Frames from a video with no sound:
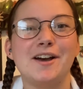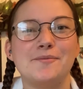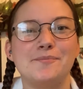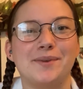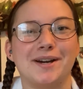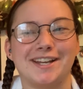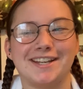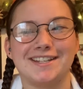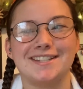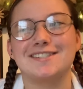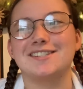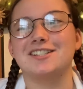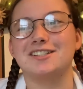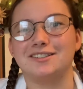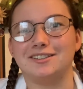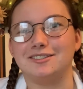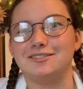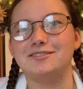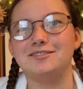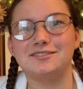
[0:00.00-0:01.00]
but it's
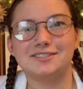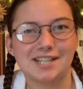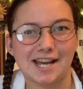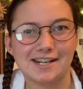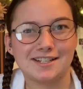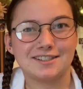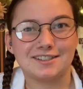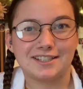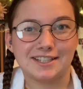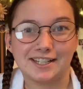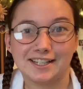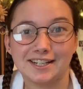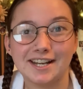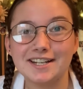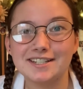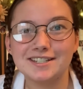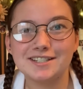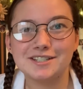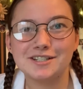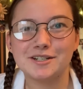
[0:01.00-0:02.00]
still technically
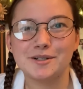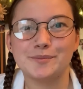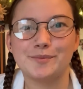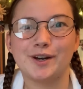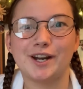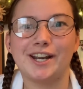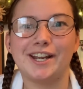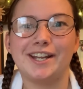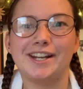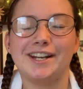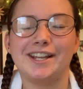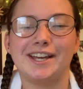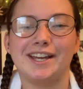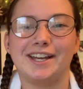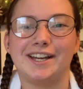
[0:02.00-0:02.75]
connected to your brain.